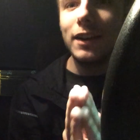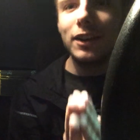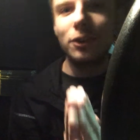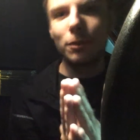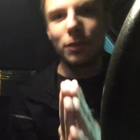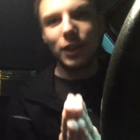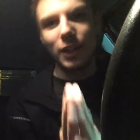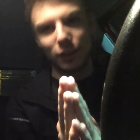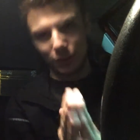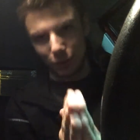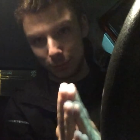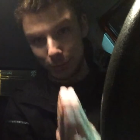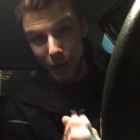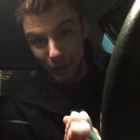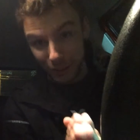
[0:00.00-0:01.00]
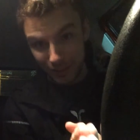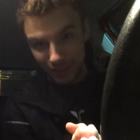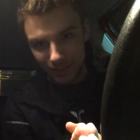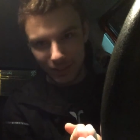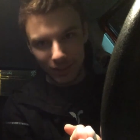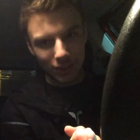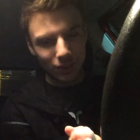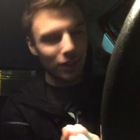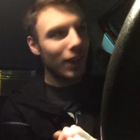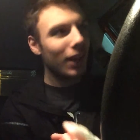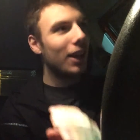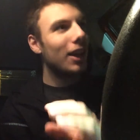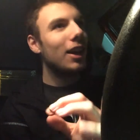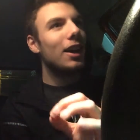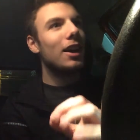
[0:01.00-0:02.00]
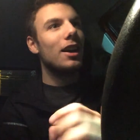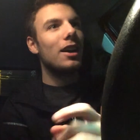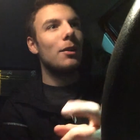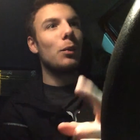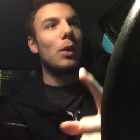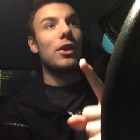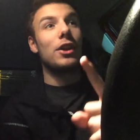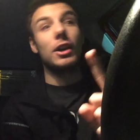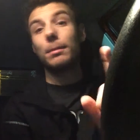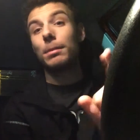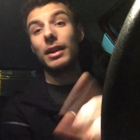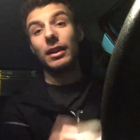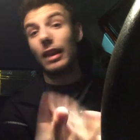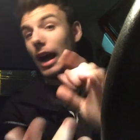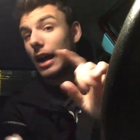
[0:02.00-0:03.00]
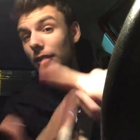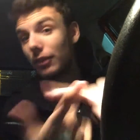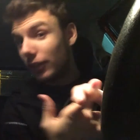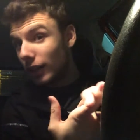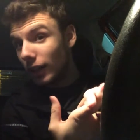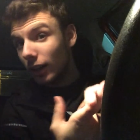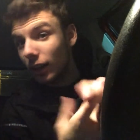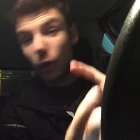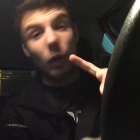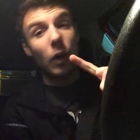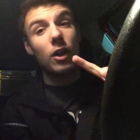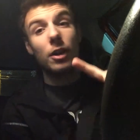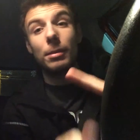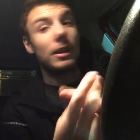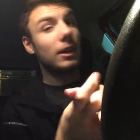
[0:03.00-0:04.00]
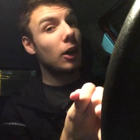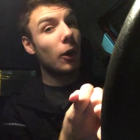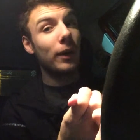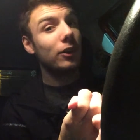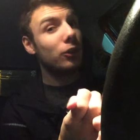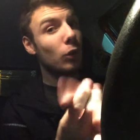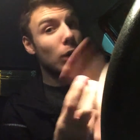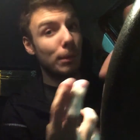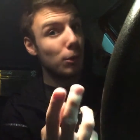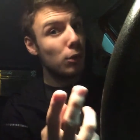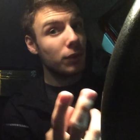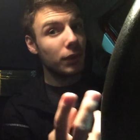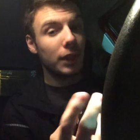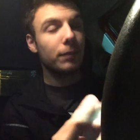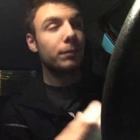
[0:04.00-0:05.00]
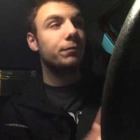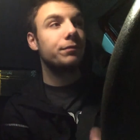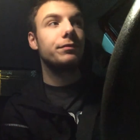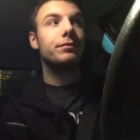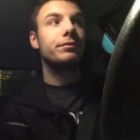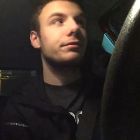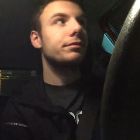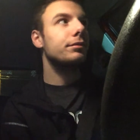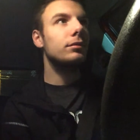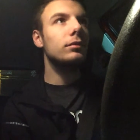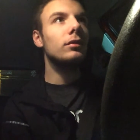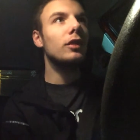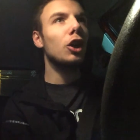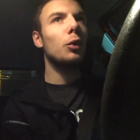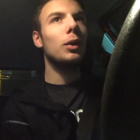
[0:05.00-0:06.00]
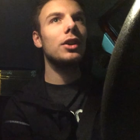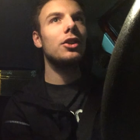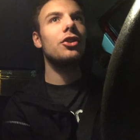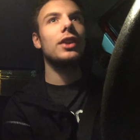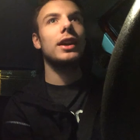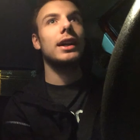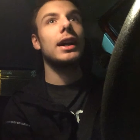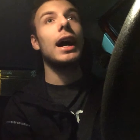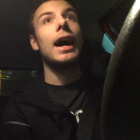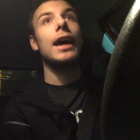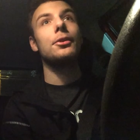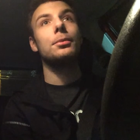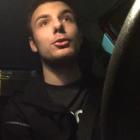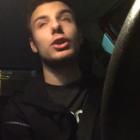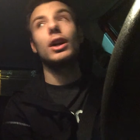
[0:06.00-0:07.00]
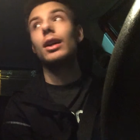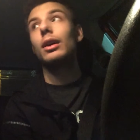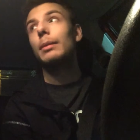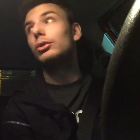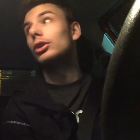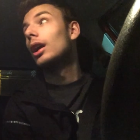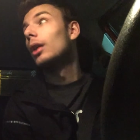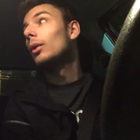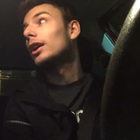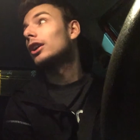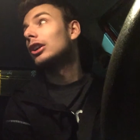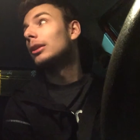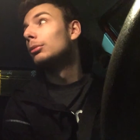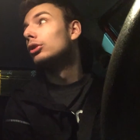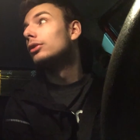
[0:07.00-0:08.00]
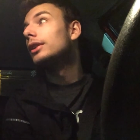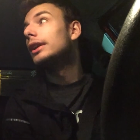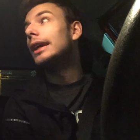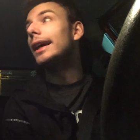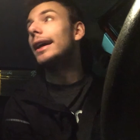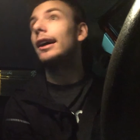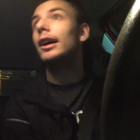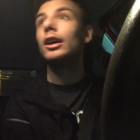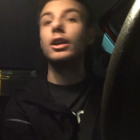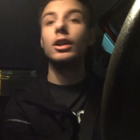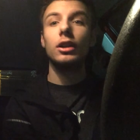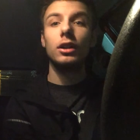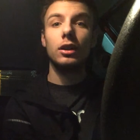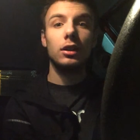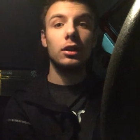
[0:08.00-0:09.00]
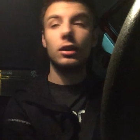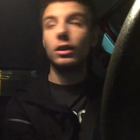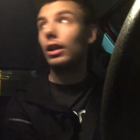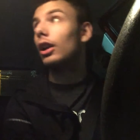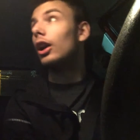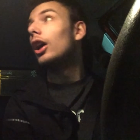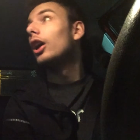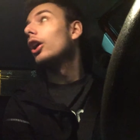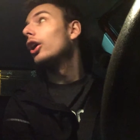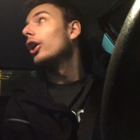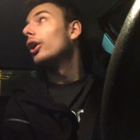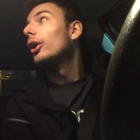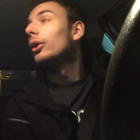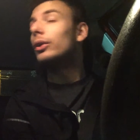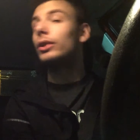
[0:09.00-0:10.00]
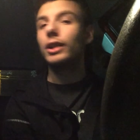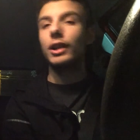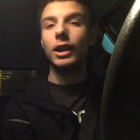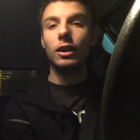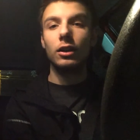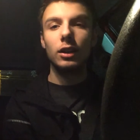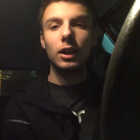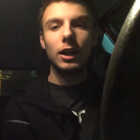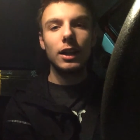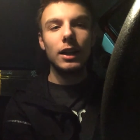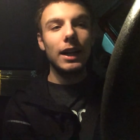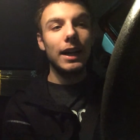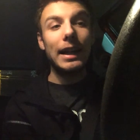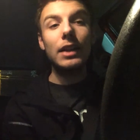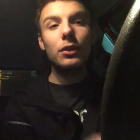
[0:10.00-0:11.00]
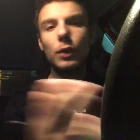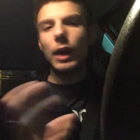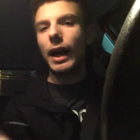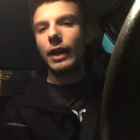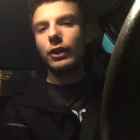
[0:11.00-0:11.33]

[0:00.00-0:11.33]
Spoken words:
some theater experiences, whether it be live theater or whether it be going to a movie, where it's just like, guys, I'm trying to watch the movie here. Hello, you know? And that's why